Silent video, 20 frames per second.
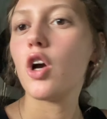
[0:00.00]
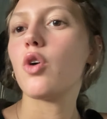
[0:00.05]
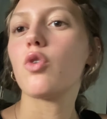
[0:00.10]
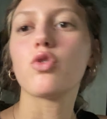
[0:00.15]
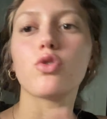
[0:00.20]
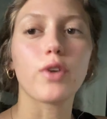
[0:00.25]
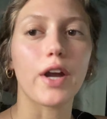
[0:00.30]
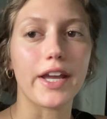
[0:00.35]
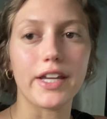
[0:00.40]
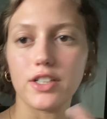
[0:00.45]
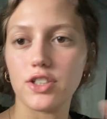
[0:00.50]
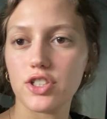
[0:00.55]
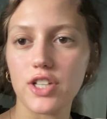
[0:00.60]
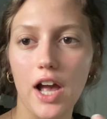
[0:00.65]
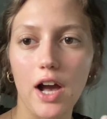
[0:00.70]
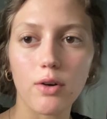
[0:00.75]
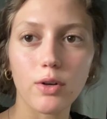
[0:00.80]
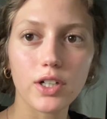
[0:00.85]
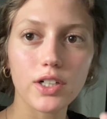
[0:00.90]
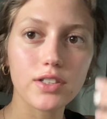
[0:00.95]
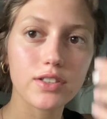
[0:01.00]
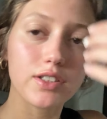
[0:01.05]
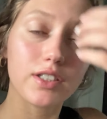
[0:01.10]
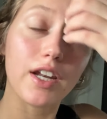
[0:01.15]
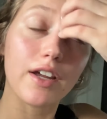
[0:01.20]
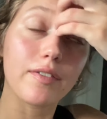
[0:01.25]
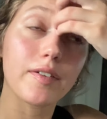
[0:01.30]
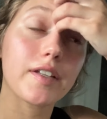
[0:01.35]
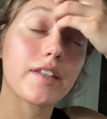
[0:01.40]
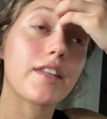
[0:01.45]
rain showers and
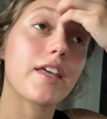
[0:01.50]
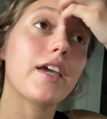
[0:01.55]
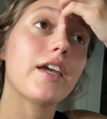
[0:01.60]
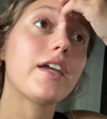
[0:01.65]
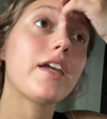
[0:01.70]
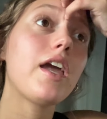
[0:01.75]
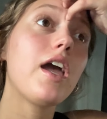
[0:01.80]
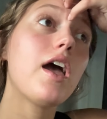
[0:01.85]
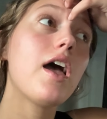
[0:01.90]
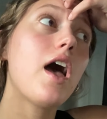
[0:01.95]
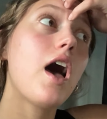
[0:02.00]
everything.